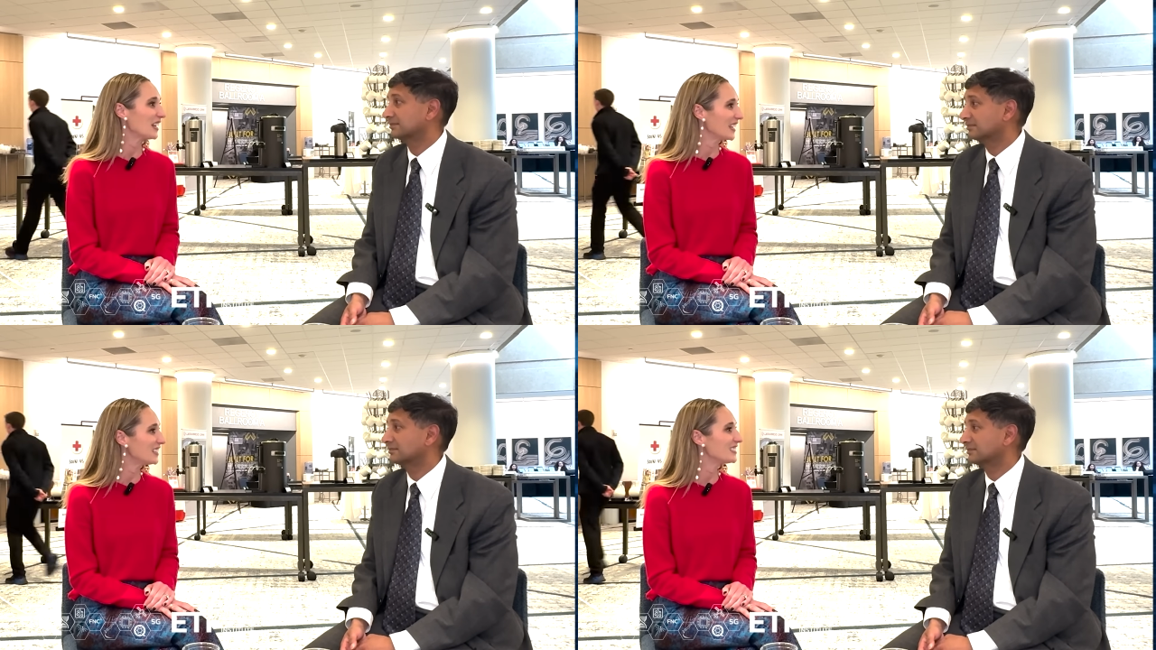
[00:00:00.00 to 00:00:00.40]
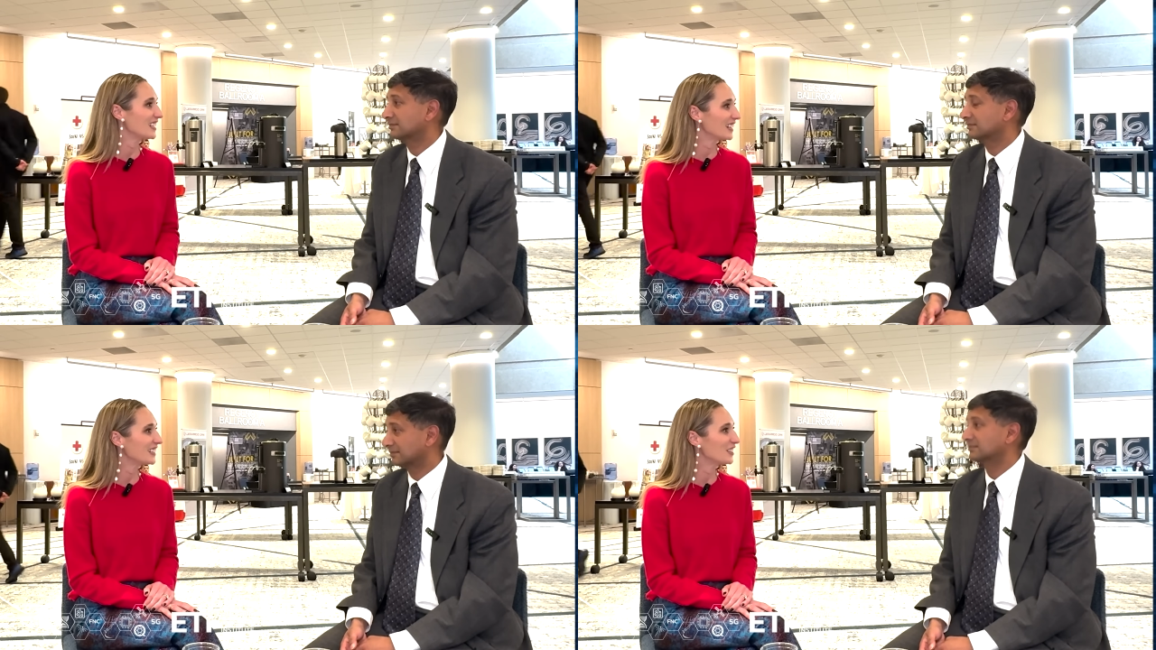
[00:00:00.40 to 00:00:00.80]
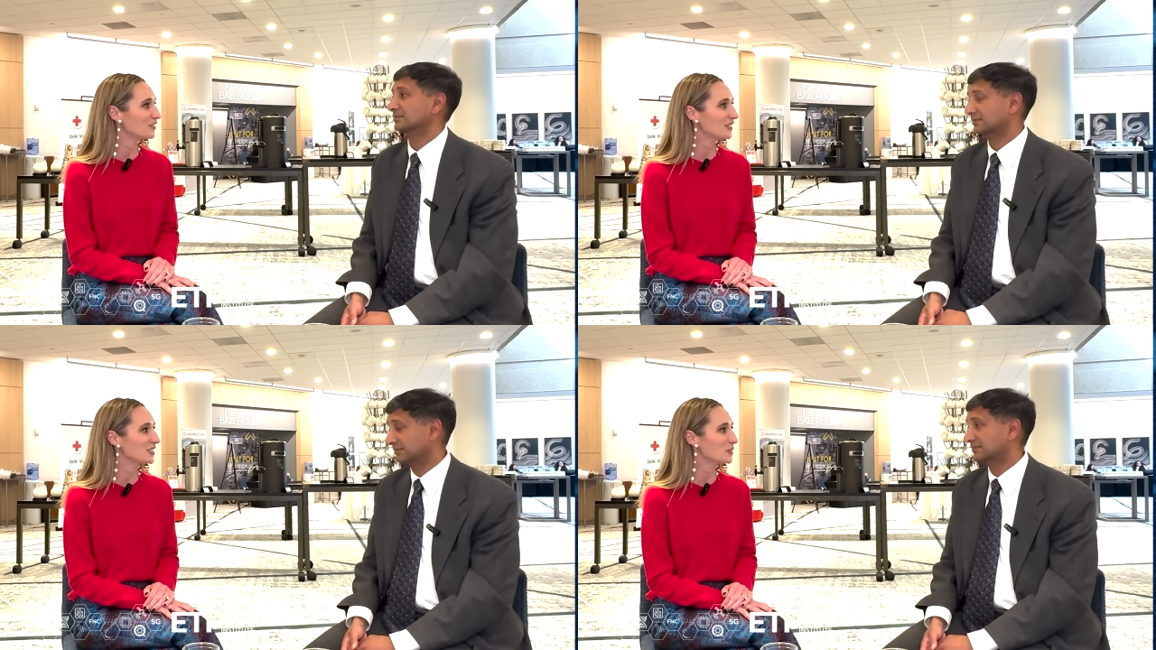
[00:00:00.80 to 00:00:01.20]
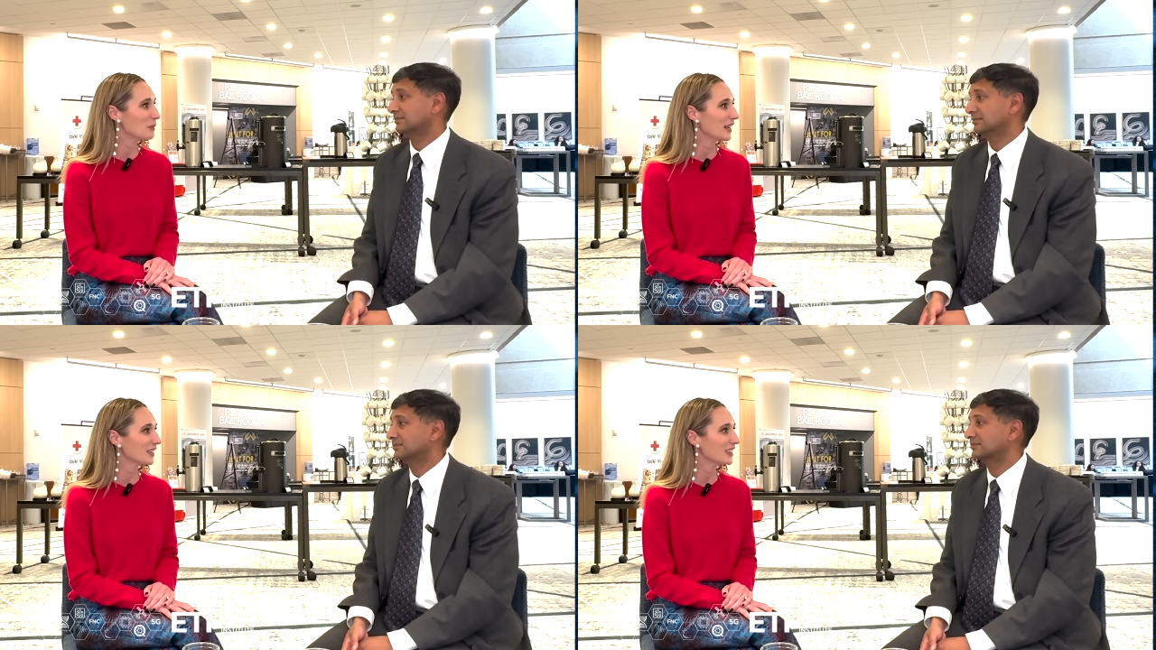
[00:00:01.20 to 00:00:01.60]
Speaker 1: at NDIA events
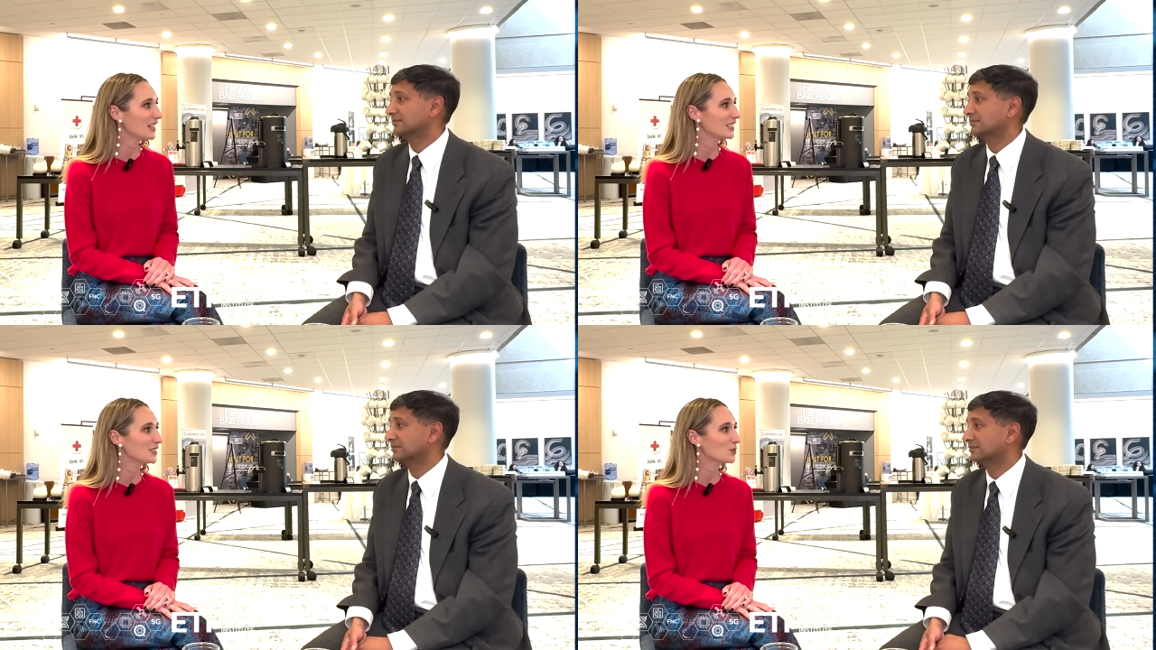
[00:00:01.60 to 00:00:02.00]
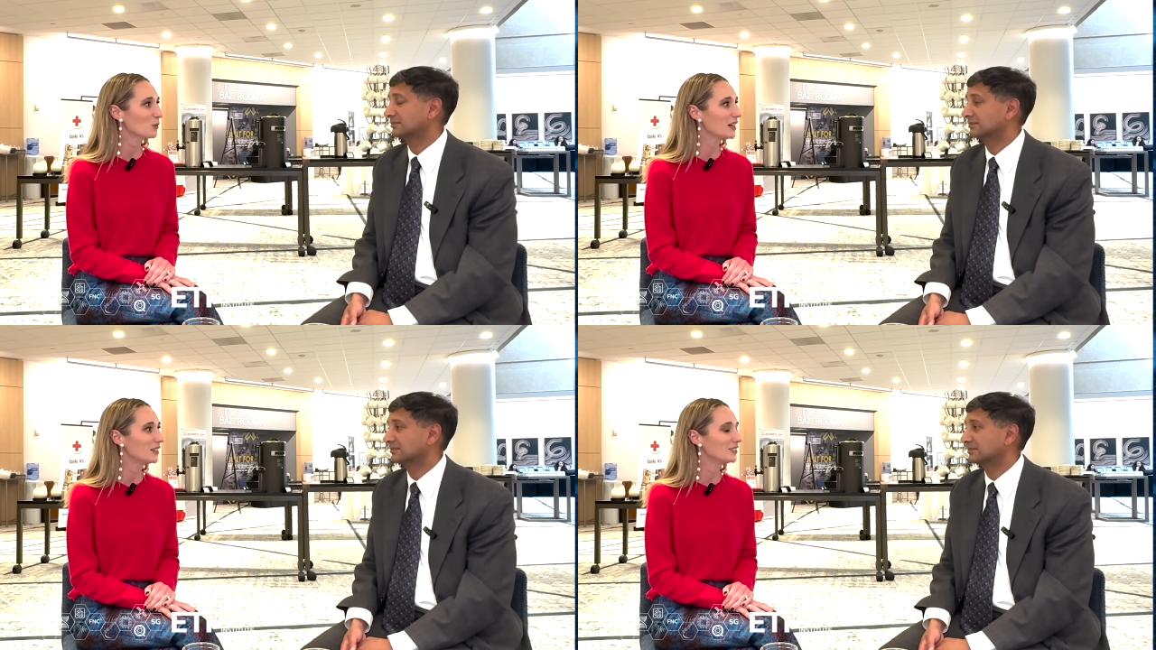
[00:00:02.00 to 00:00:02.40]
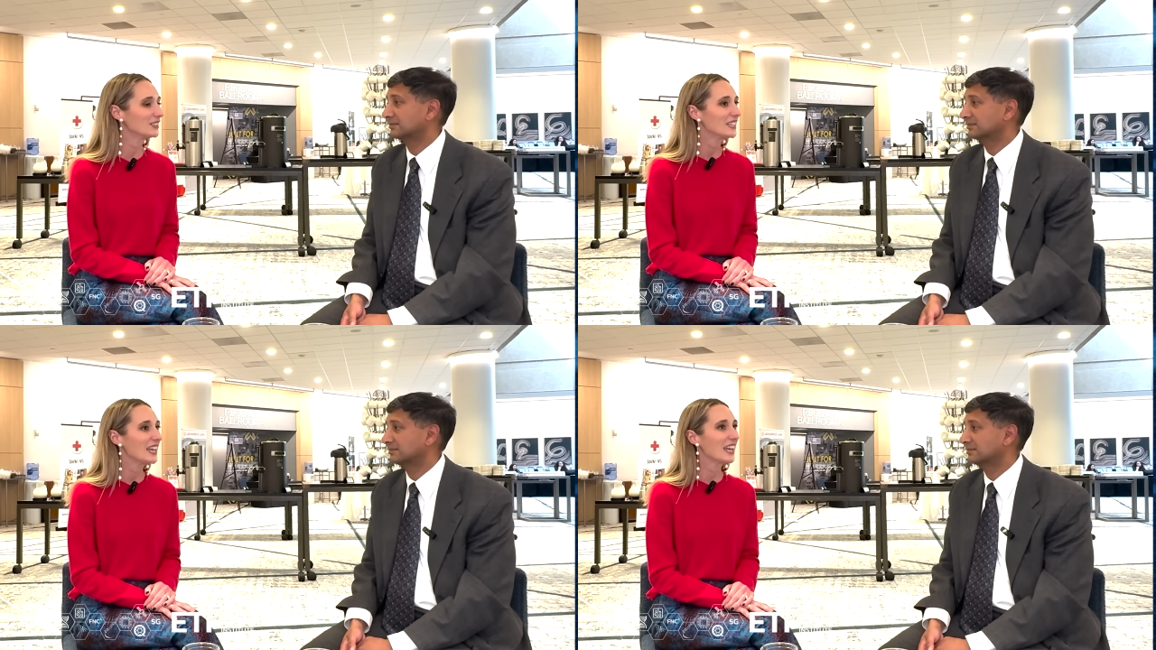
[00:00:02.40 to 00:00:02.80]
back then as well.